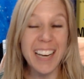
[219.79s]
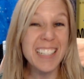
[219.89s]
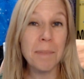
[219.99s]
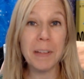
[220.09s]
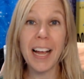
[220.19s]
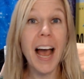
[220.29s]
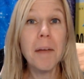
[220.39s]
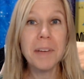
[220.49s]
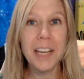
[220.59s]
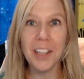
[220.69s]
And it's something
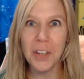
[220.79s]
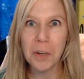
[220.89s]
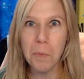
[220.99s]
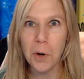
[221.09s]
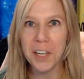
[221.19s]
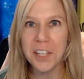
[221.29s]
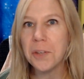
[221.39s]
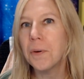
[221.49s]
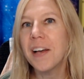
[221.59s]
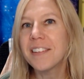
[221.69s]
I'm going to look more
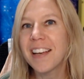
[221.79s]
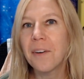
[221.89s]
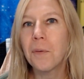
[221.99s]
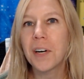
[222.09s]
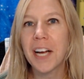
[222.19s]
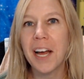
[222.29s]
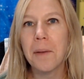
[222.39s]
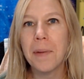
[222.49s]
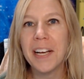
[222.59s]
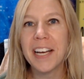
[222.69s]
into as I work
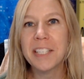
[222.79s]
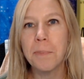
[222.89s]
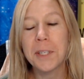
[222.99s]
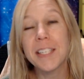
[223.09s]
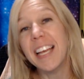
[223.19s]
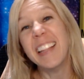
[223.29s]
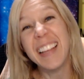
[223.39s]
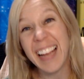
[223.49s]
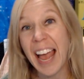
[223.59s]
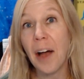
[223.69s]
on my next books in
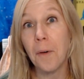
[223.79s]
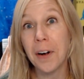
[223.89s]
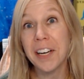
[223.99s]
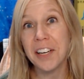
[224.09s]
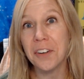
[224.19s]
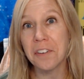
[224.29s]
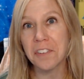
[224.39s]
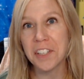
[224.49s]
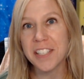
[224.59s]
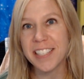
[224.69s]
the Our
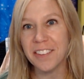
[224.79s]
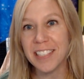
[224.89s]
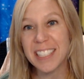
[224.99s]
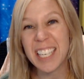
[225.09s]
Universe series,